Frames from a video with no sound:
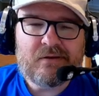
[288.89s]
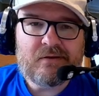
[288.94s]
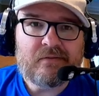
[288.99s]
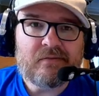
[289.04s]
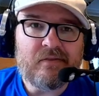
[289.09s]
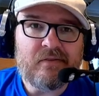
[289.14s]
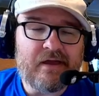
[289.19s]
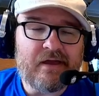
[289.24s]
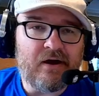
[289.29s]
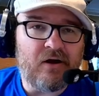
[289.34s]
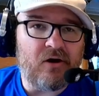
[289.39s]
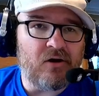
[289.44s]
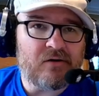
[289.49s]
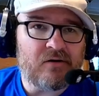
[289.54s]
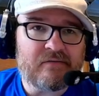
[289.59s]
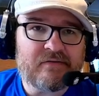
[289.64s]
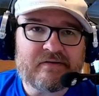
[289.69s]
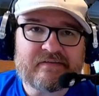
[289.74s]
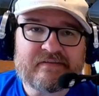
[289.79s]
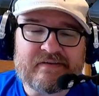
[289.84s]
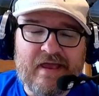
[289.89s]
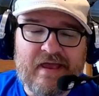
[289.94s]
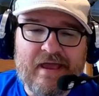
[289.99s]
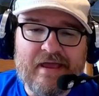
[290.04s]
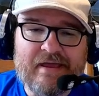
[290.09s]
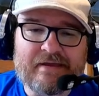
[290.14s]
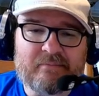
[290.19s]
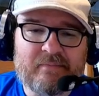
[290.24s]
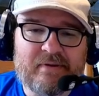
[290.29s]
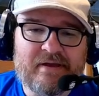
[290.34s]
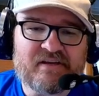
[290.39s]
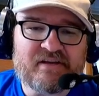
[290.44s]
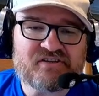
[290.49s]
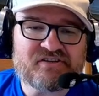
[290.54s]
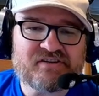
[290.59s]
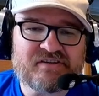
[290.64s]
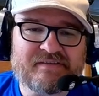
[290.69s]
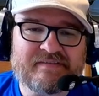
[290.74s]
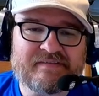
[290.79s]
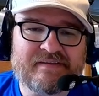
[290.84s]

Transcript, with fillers: They are the same. It's just